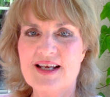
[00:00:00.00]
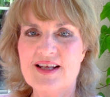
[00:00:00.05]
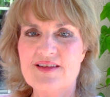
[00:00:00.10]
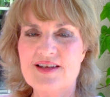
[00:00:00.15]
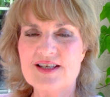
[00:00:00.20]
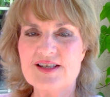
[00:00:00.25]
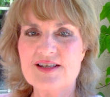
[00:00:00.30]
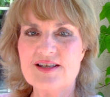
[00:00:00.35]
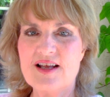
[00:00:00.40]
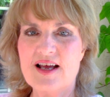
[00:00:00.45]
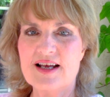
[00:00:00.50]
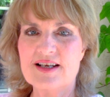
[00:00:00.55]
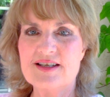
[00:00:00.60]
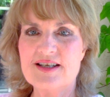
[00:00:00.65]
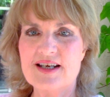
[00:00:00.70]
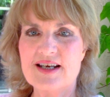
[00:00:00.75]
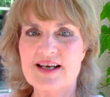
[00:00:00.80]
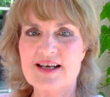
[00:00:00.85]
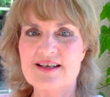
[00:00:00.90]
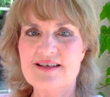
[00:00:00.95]
This
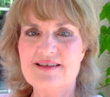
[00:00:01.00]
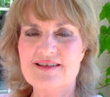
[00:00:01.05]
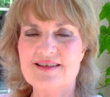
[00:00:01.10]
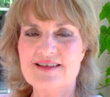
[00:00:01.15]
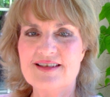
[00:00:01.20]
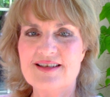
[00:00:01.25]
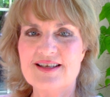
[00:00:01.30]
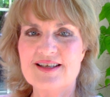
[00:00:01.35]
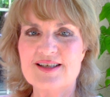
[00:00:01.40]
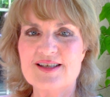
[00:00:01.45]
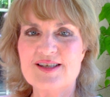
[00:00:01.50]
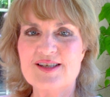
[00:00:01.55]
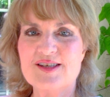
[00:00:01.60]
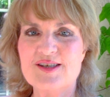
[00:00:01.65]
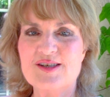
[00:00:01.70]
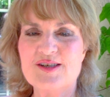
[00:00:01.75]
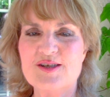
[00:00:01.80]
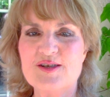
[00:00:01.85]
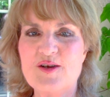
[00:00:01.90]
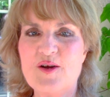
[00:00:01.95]
latte is
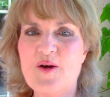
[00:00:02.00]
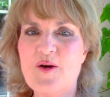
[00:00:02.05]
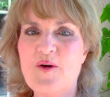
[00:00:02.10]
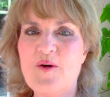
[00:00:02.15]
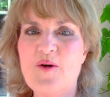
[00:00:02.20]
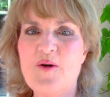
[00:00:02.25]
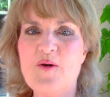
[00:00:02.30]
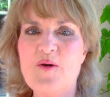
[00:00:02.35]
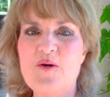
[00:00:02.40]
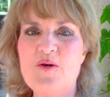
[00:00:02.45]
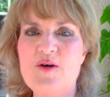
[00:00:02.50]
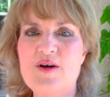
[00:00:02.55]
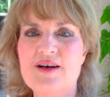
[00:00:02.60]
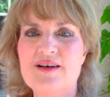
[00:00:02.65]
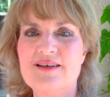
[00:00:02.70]
so,